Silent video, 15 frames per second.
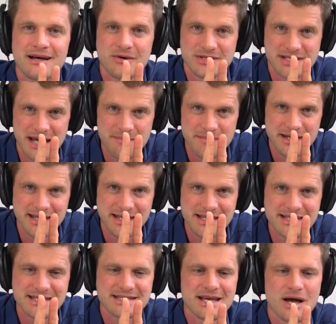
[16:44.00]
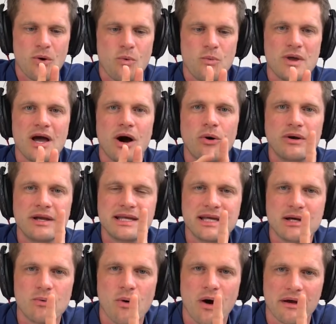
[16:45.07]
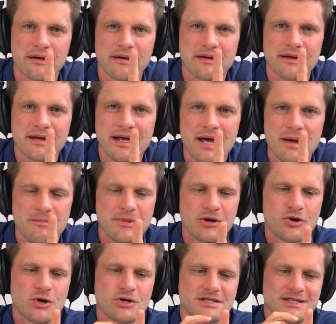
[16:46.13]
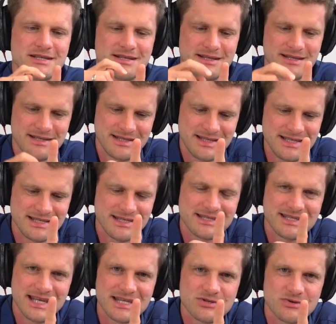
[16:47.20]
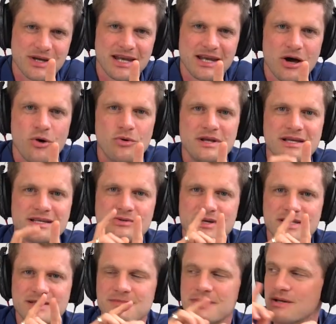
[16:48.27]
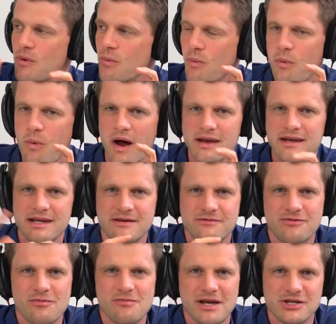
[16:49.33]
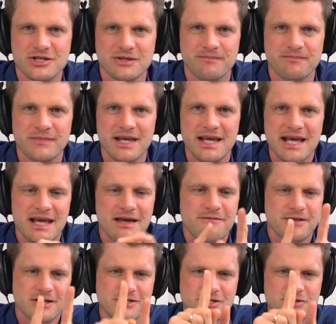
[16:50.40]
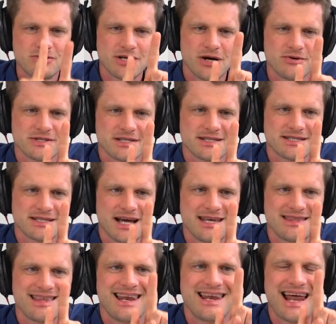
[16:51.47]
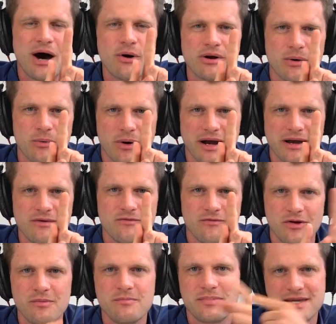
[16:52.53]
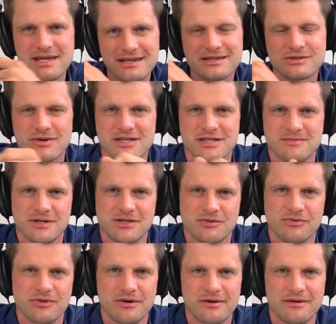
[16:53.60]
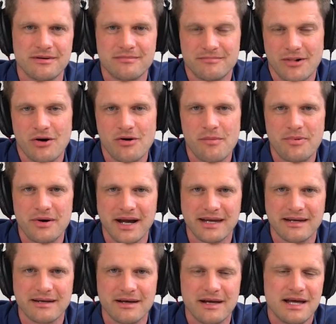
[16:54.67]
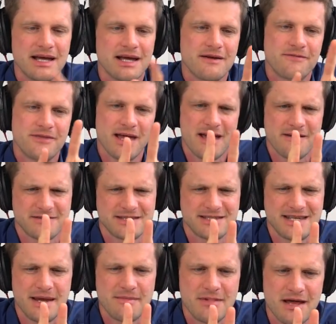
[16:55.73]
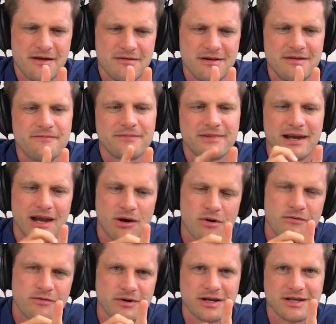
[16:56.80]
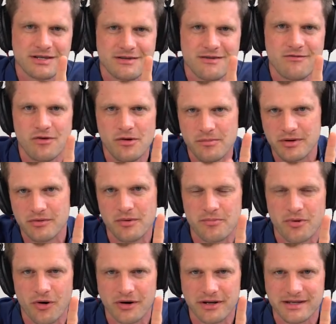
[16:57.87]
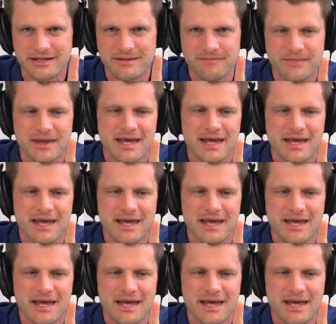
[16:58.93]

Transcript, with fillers: What's happening is we only hear one because this sensor can only transmit one information. If there are two tones inside, the louder one will be transmitted to the, our brain. If they have the same level, the lower frequency will be reported.